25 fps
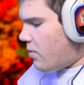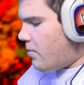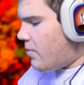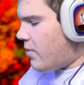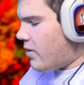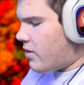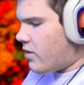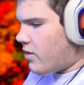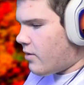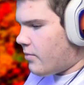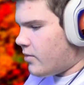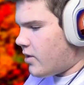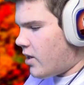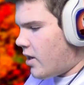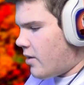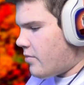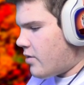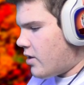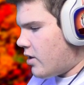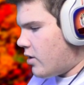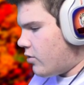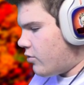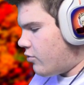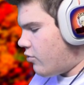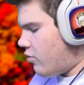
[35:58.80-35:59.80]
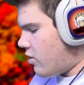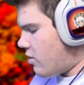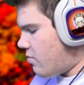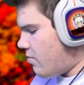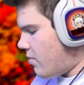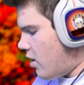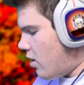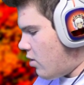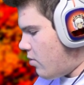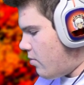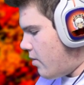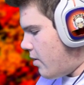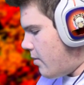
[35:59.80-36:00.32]
it, but sometimes I don't trust
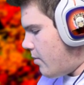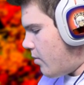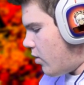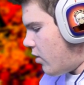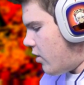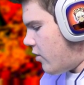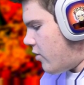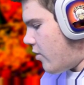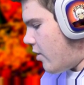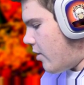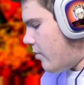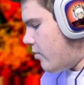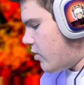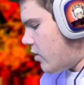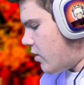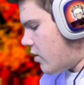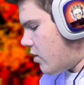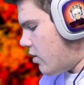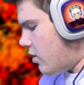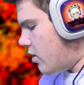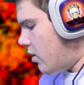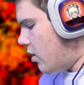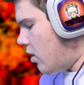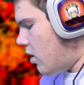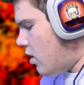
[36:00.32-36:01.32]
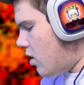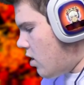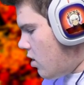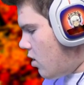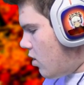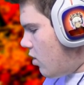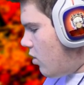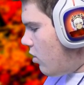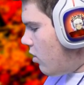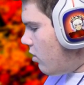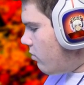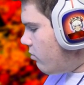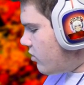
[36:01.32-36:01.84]
my own memory, so I'm just gonna,
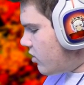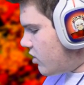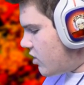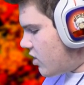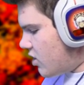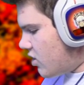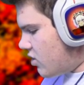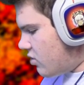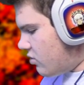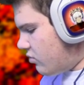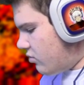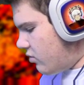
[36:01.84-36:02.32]
I'm just gonna